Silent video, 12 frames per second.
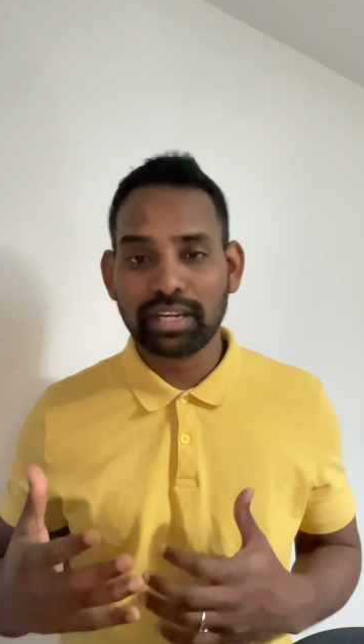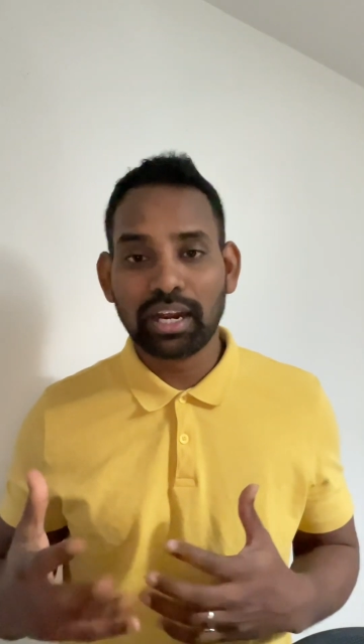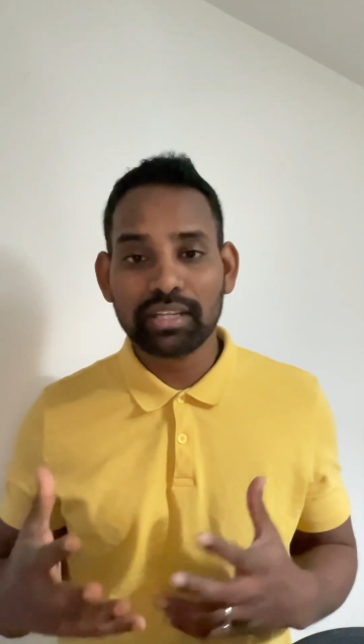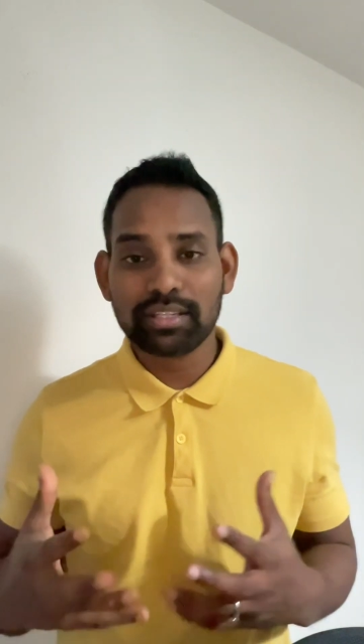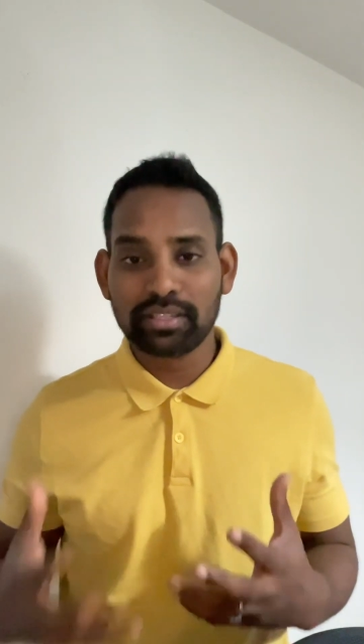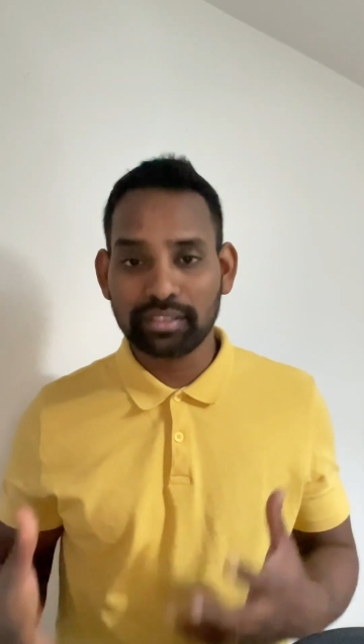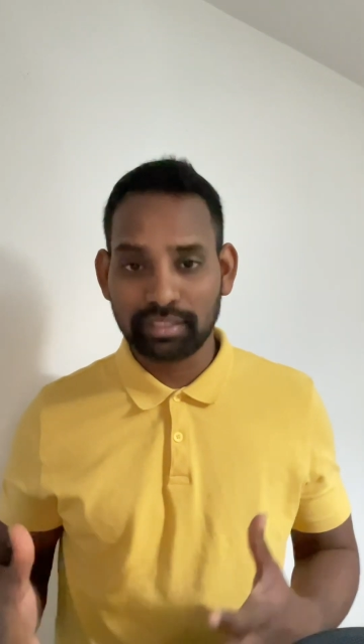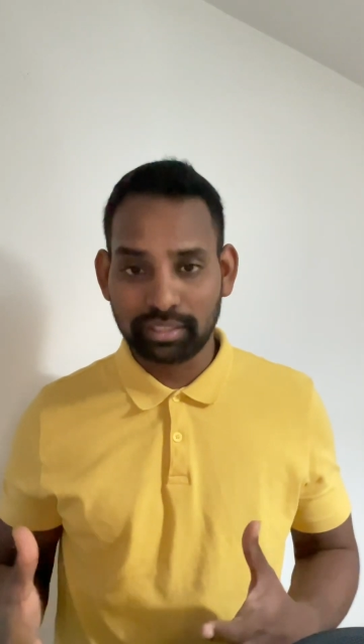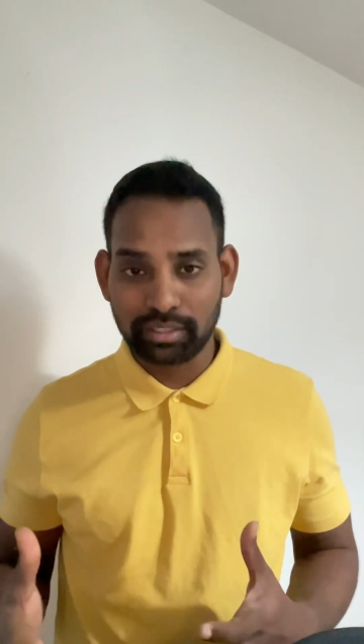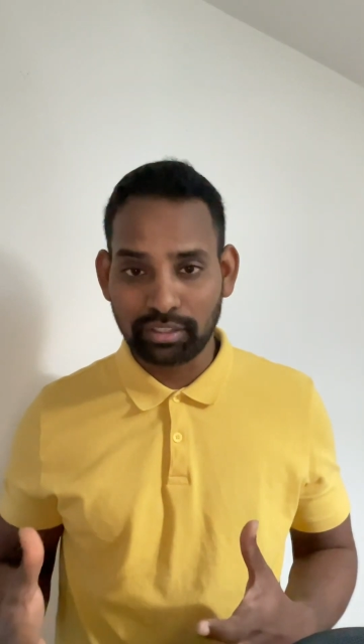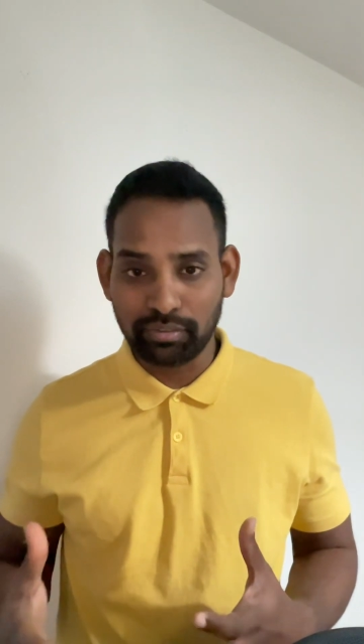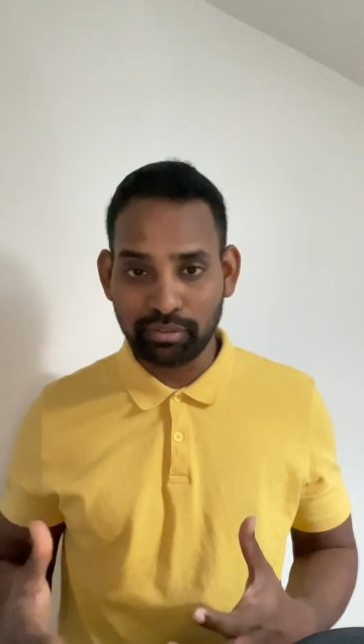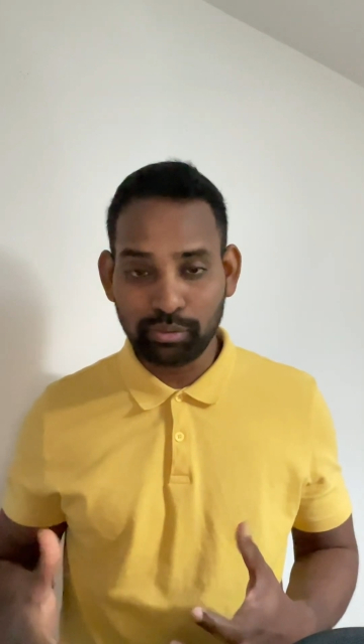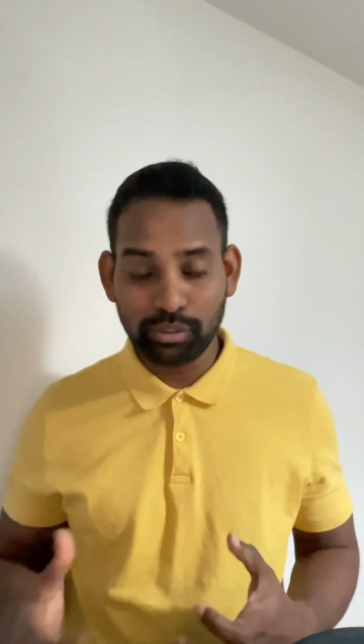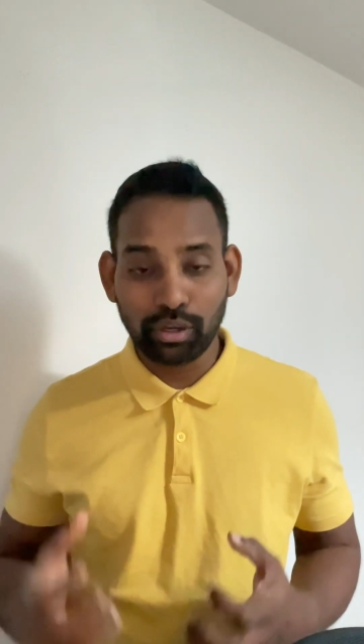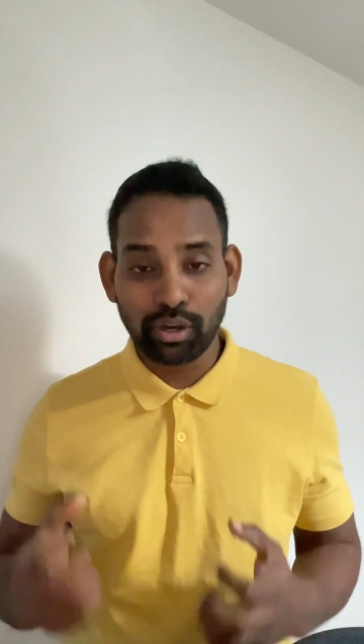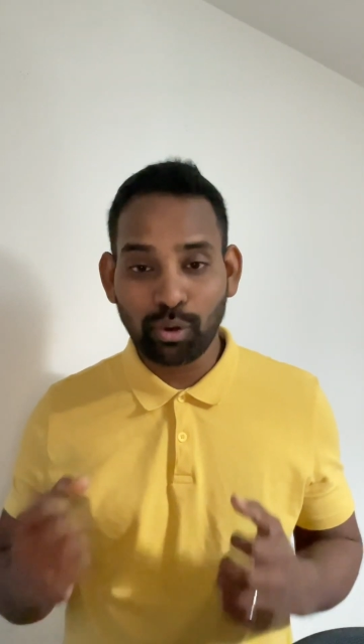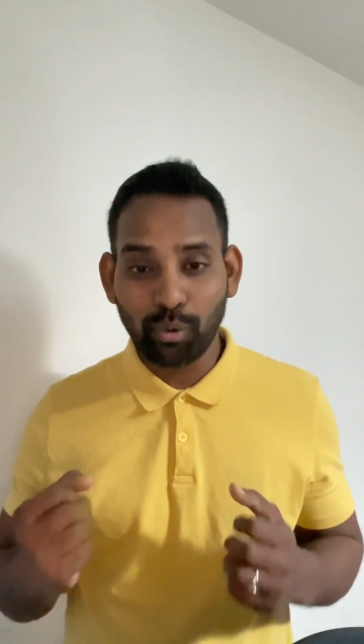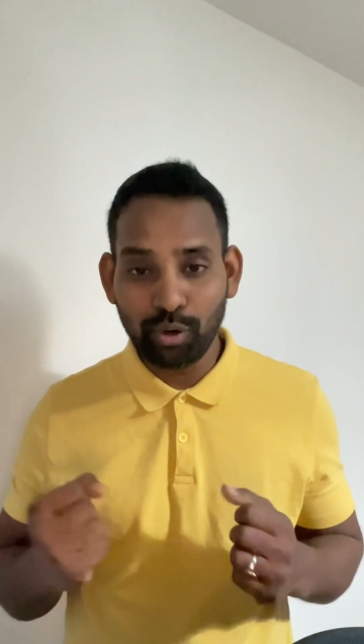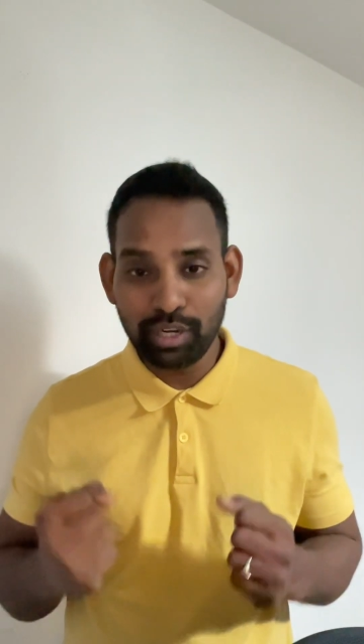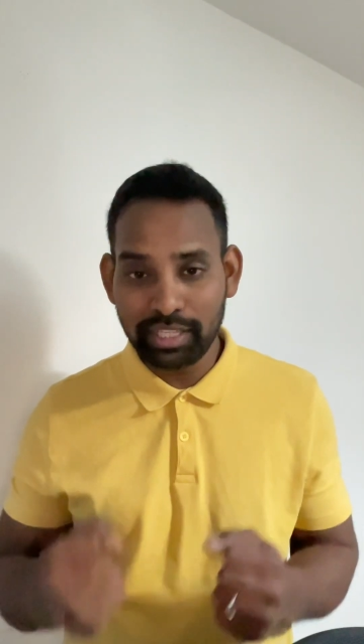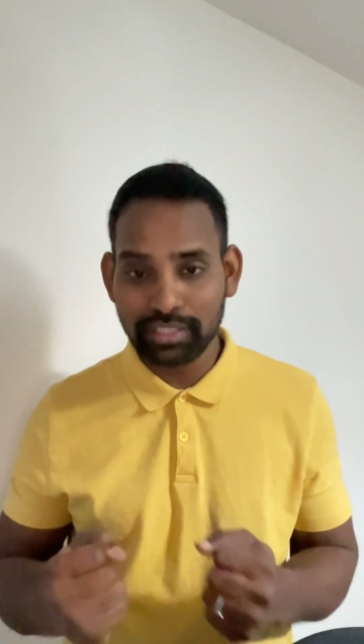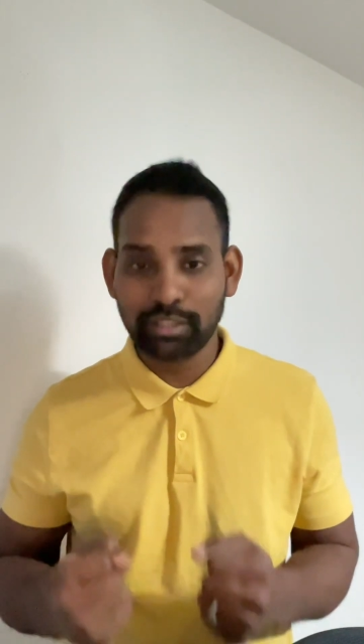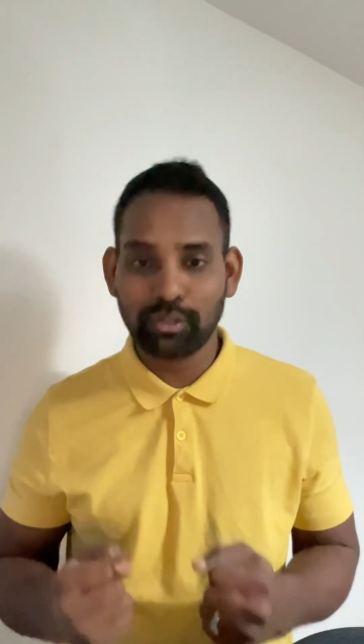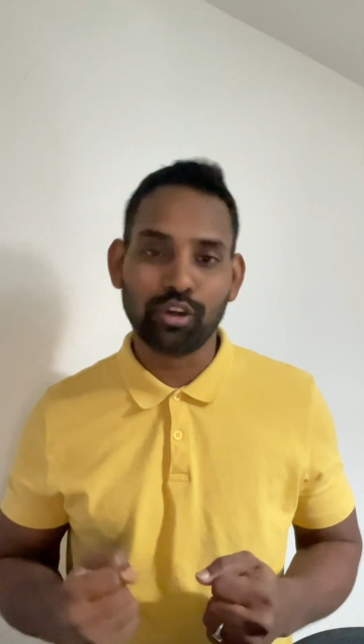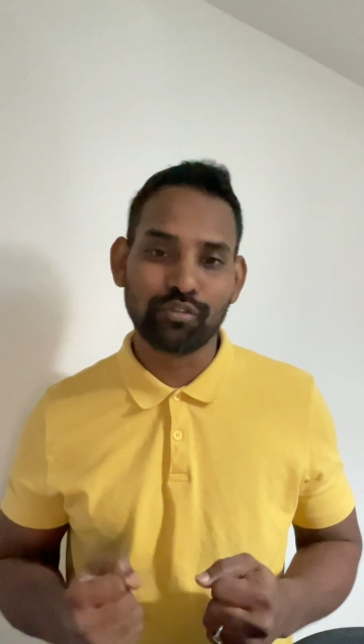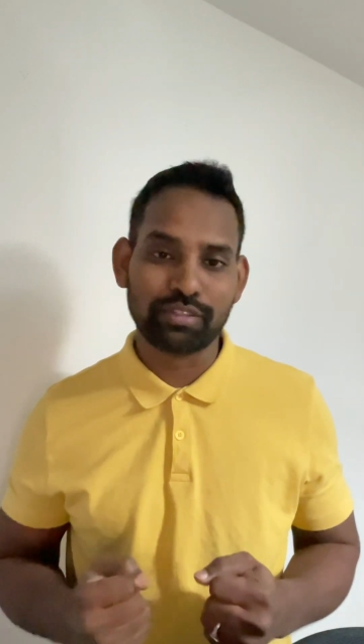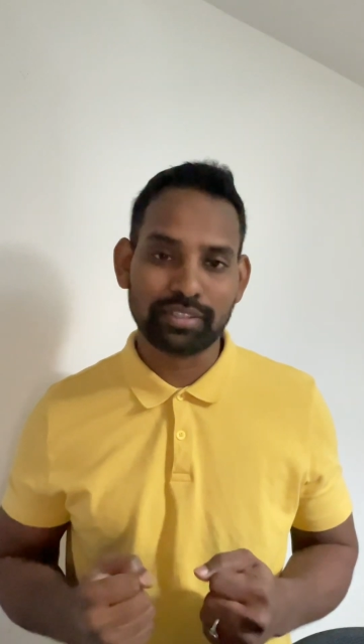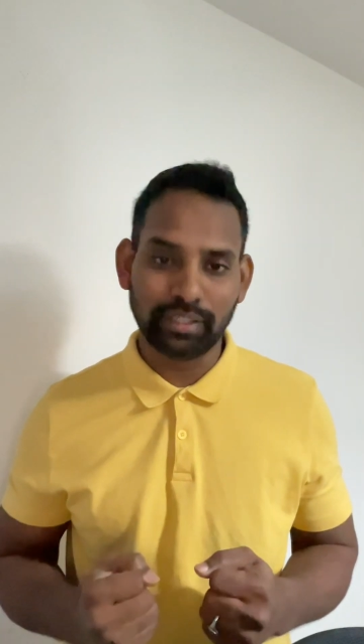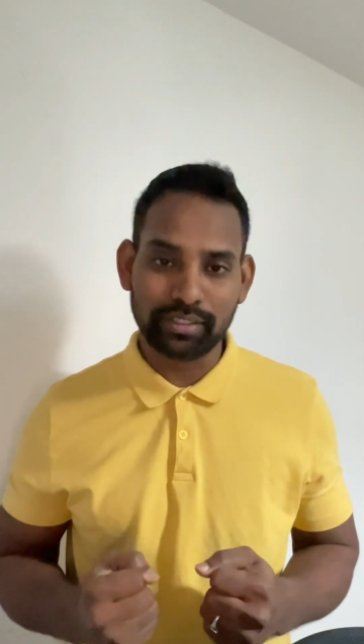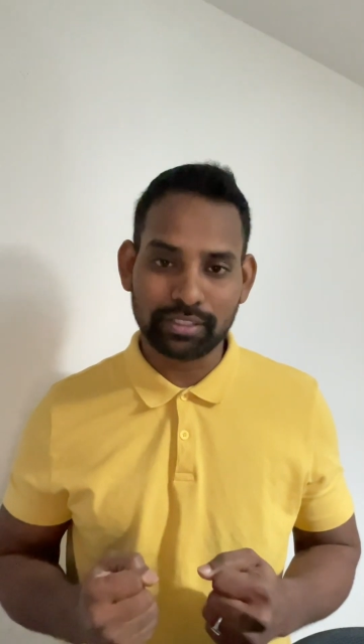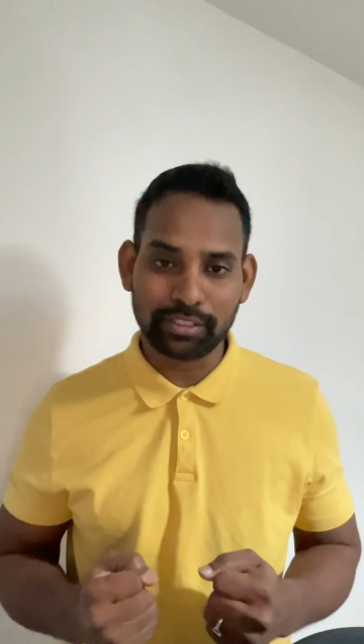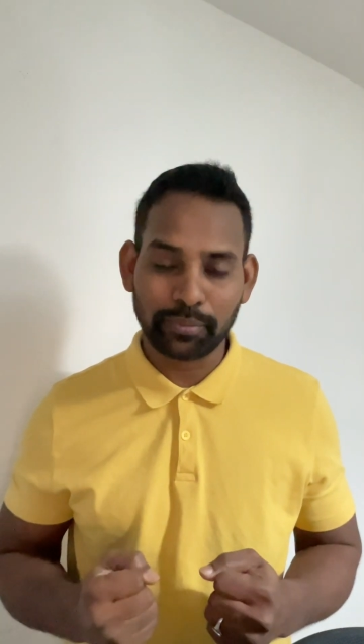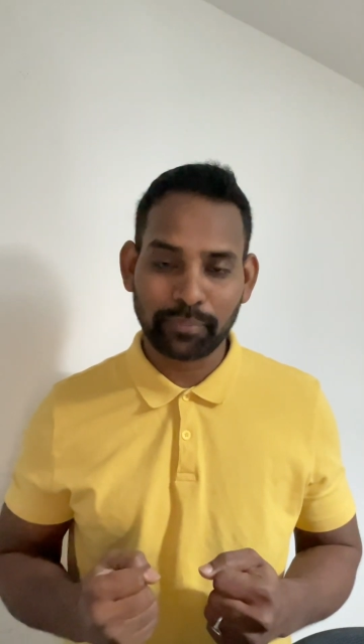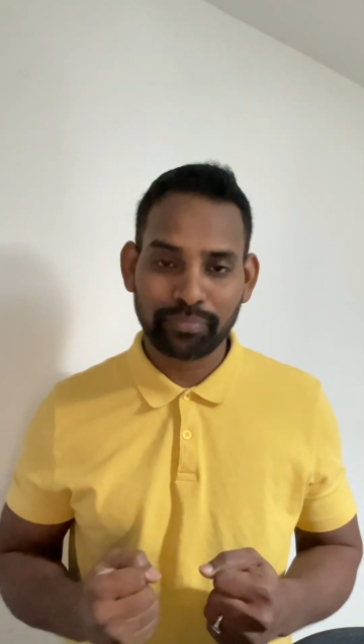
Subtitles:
asked in the interview, you're holding the conversation